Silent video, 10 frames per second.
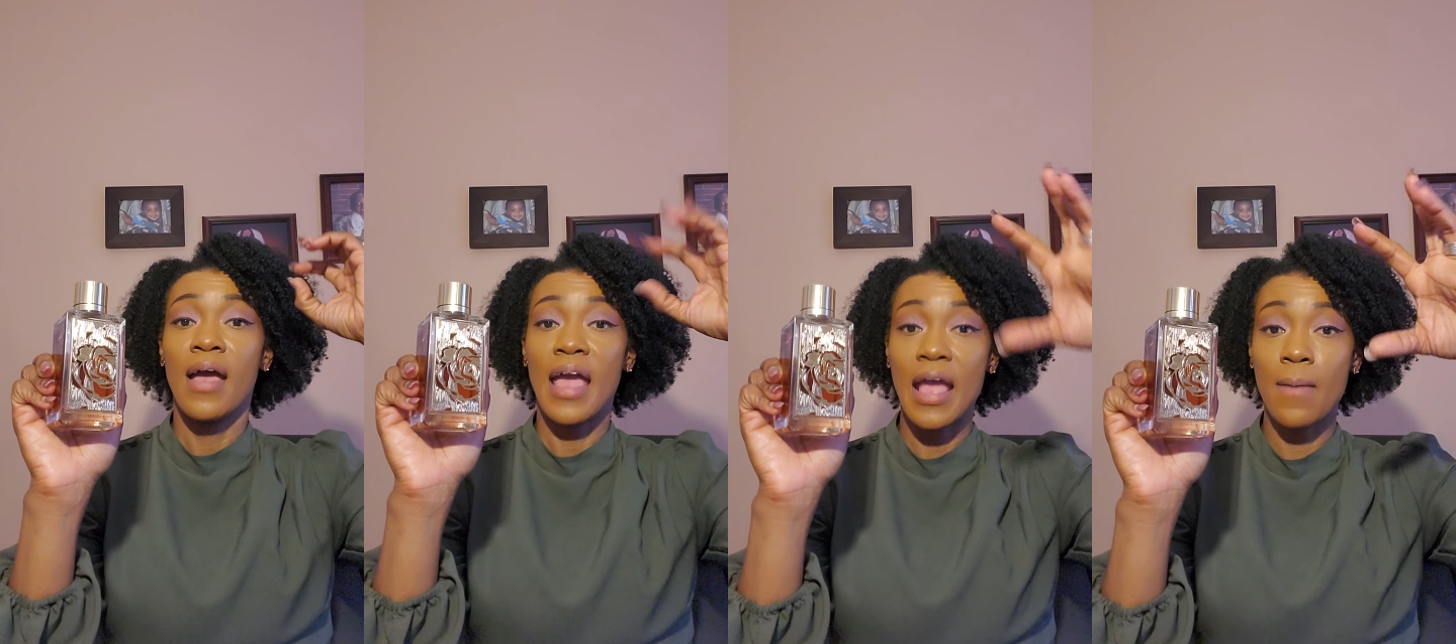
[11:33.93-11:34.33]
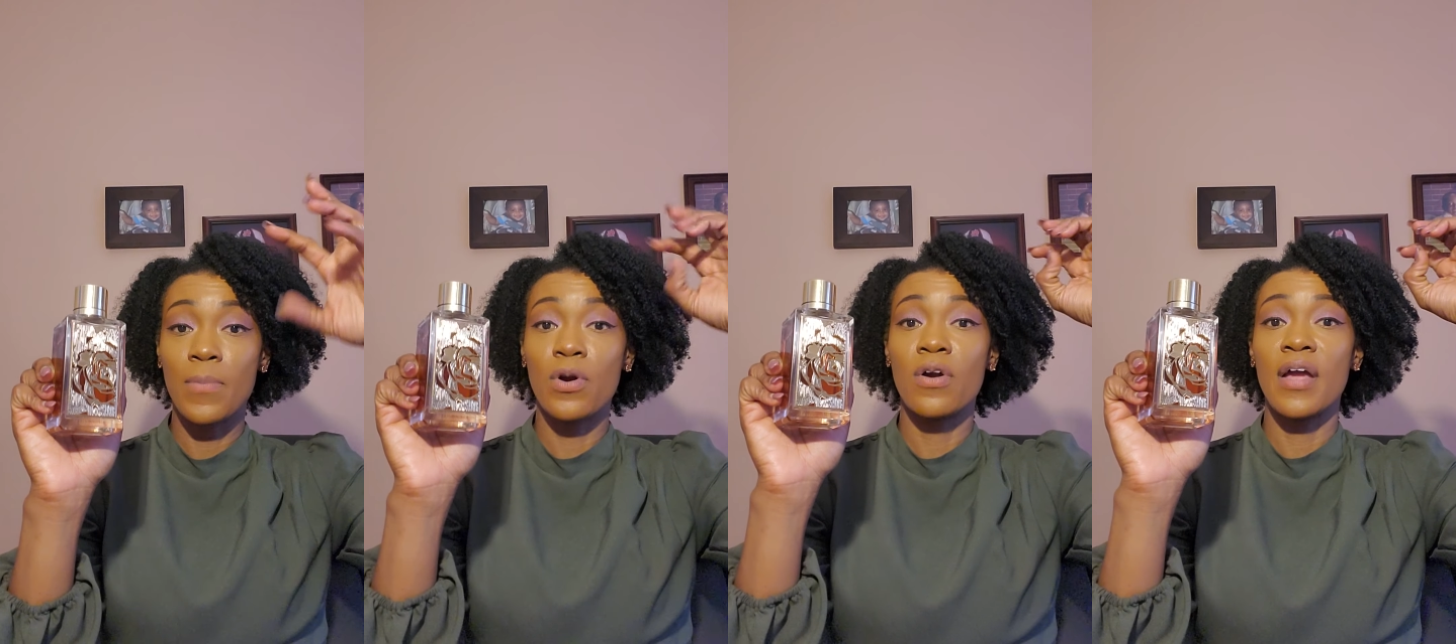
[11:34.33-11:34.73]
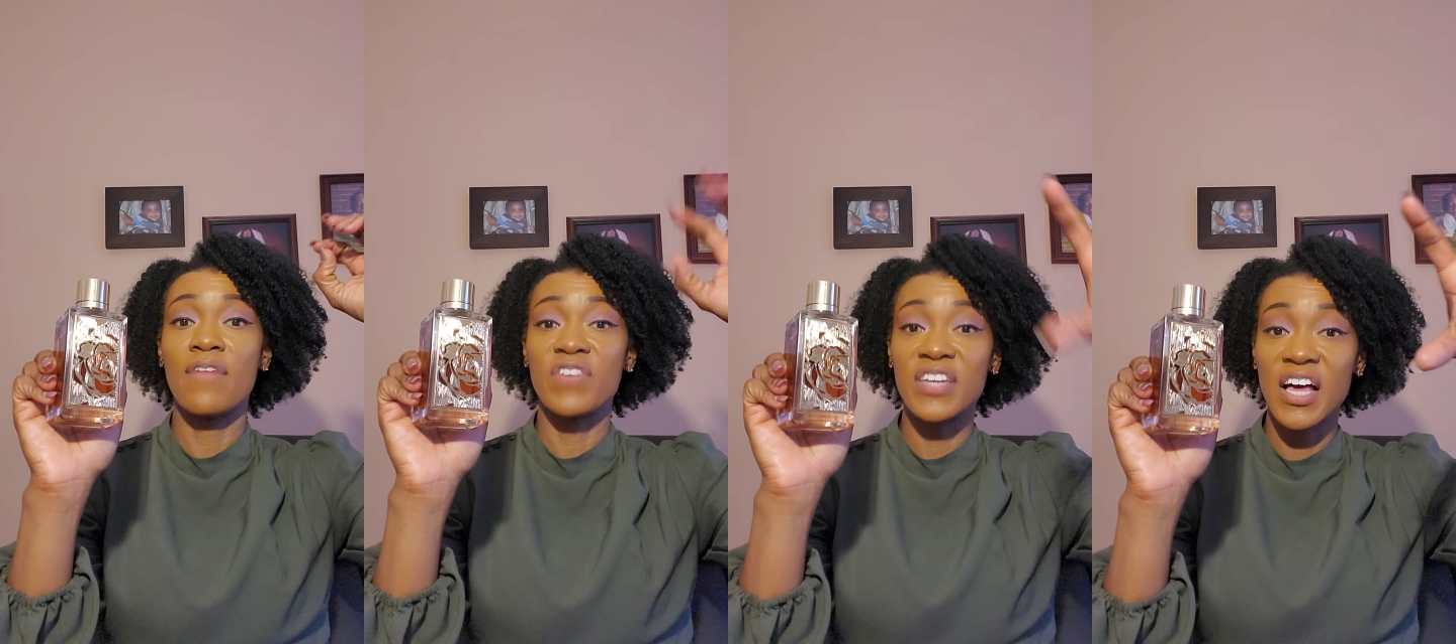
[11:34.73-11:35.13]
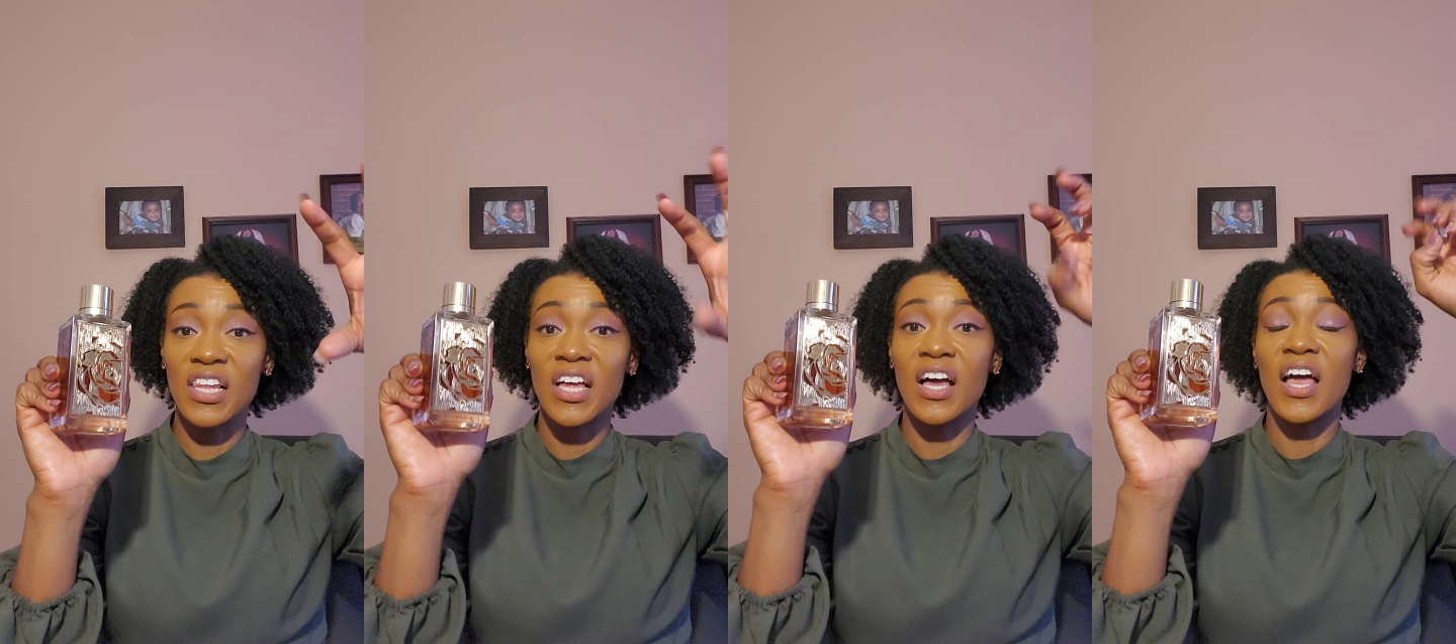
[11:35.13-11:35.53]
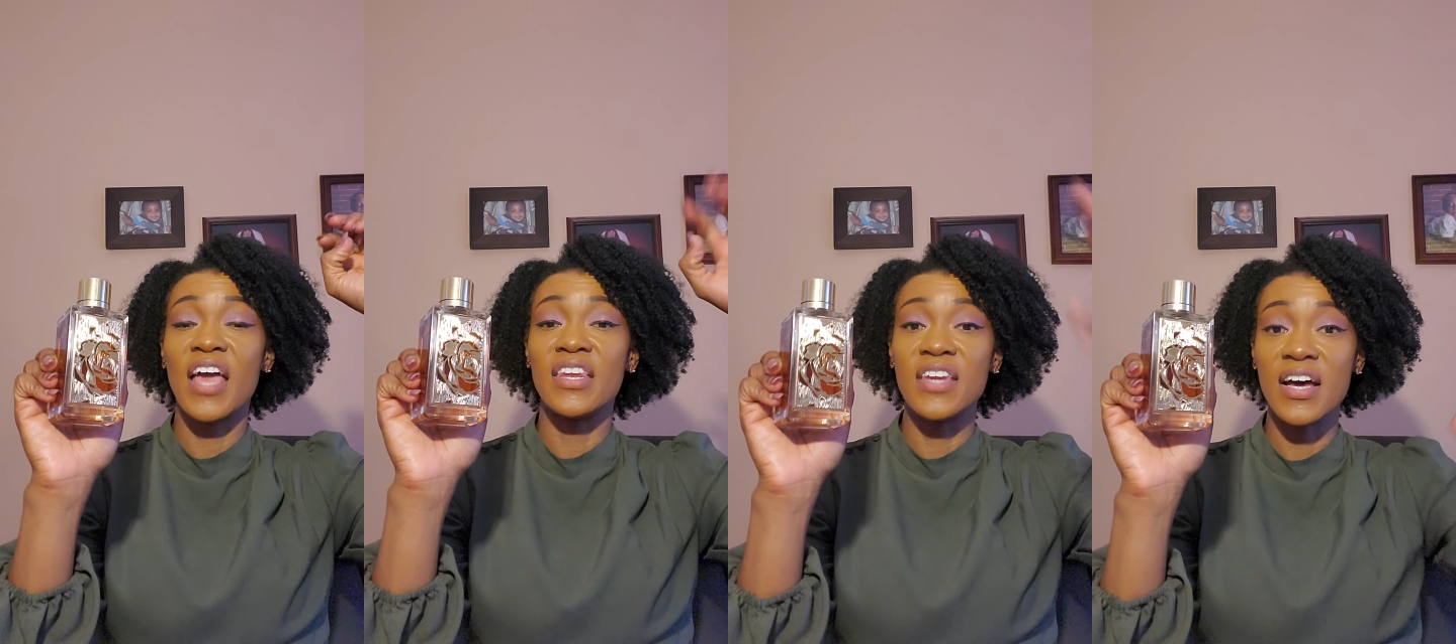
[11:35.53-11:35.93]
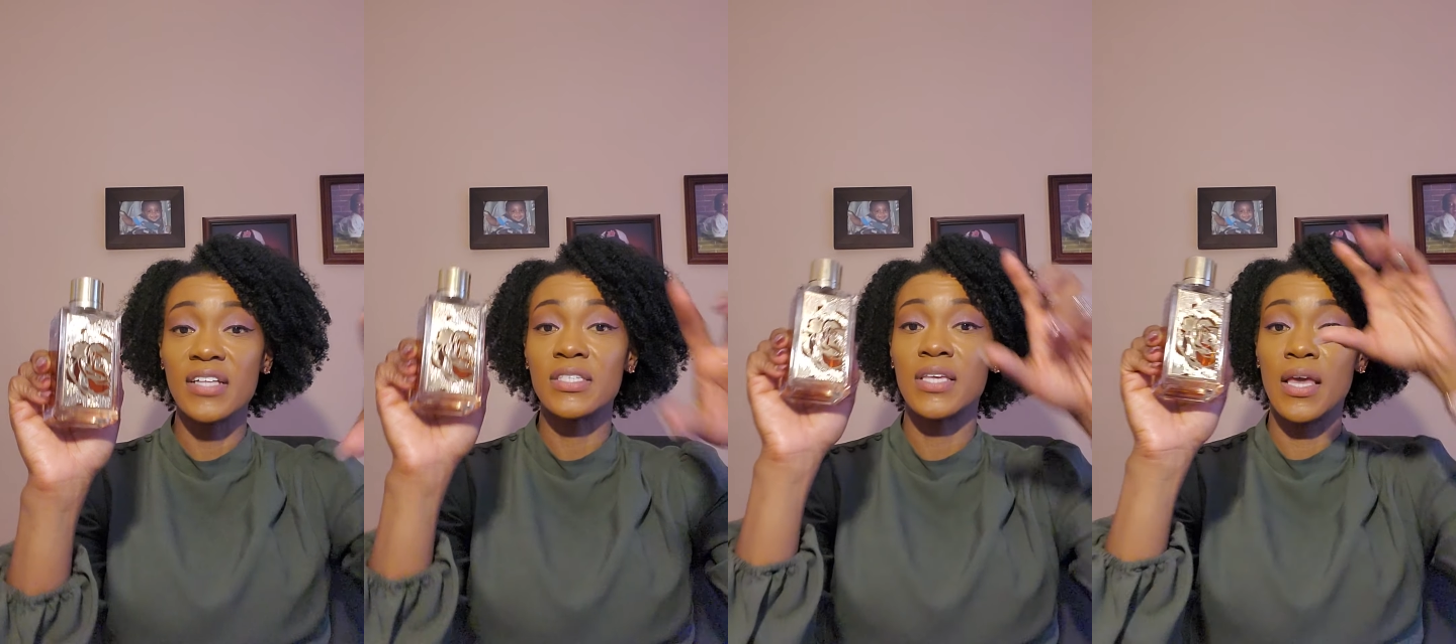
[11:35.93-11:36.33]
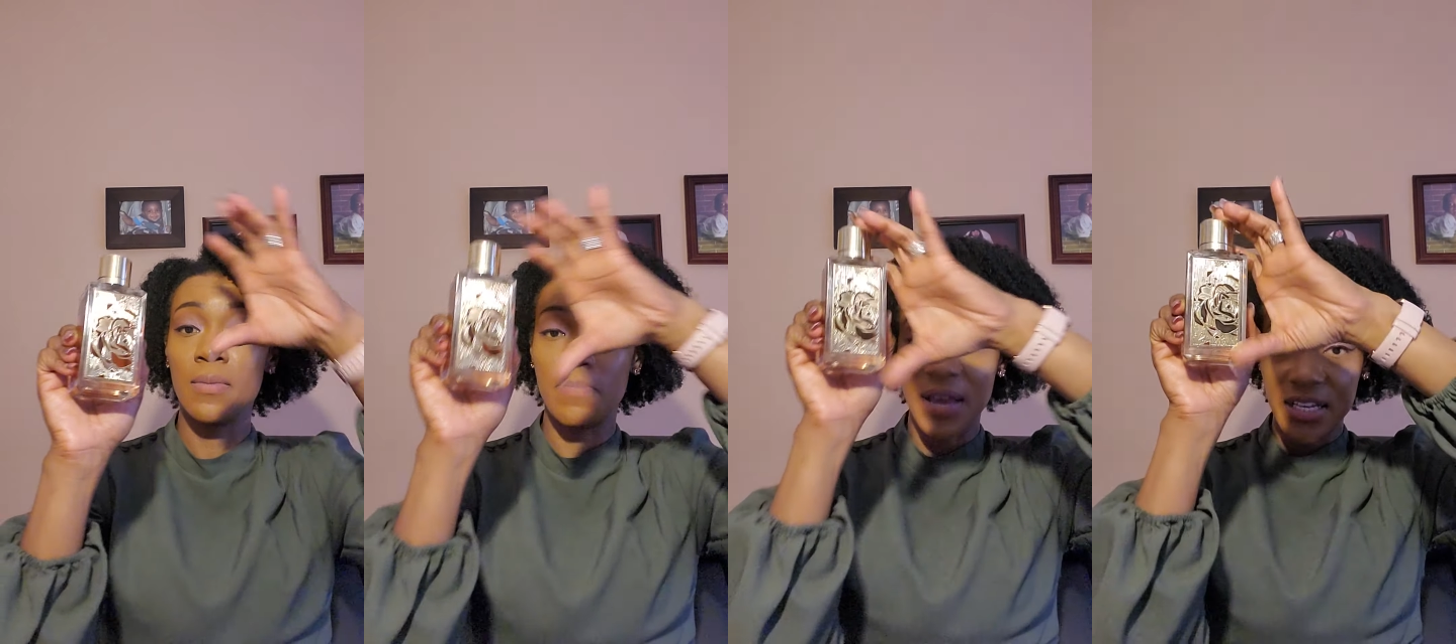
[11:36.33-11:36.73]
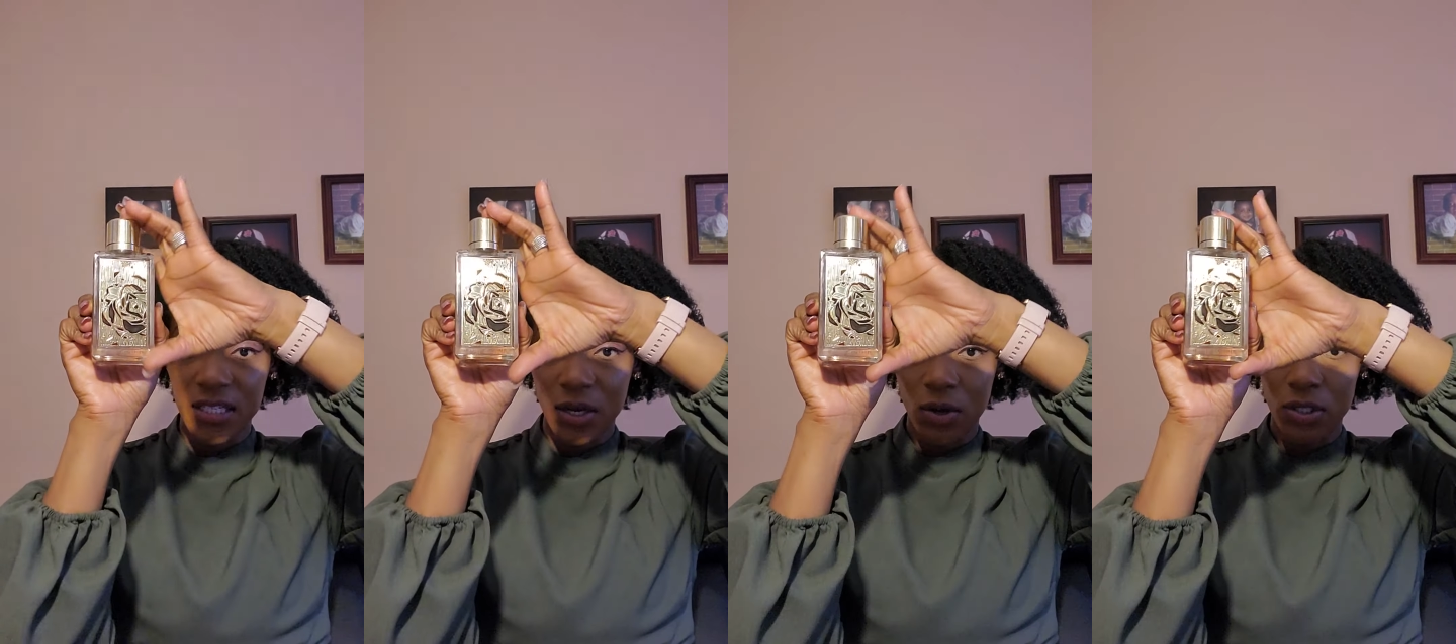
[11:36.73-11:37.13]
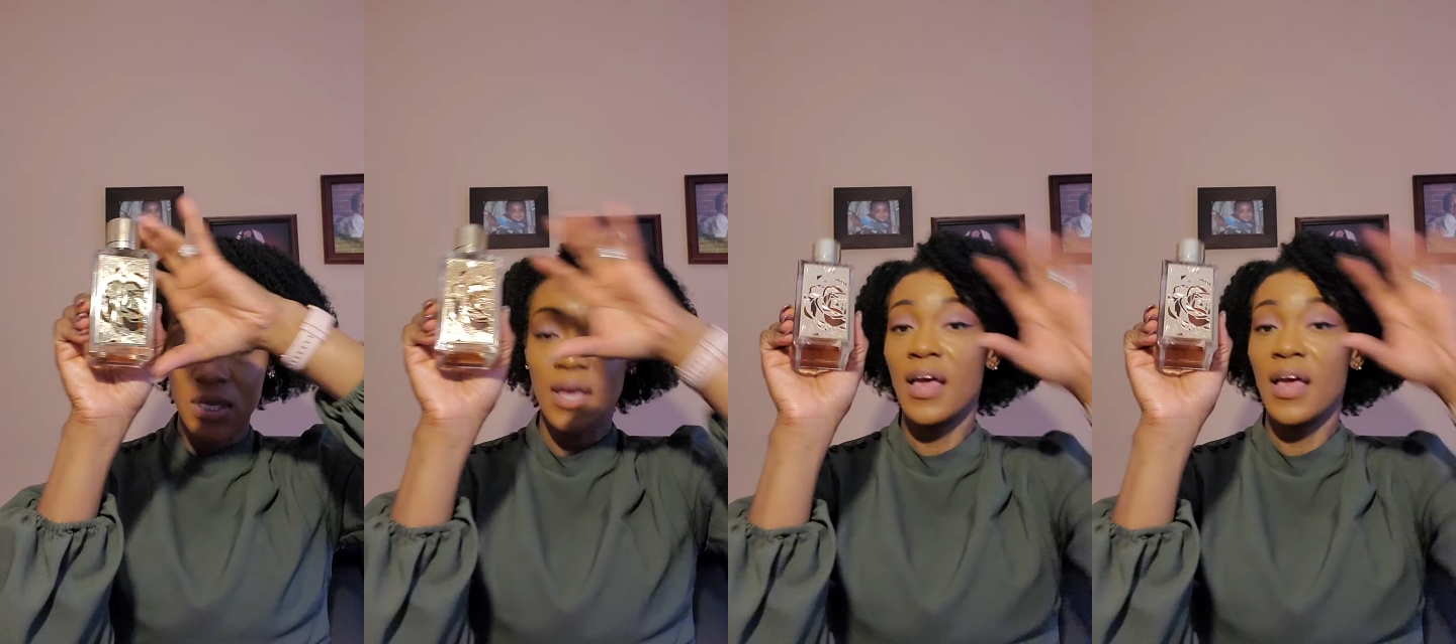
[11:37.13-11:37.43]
amber and vanilla and nuts in base notes.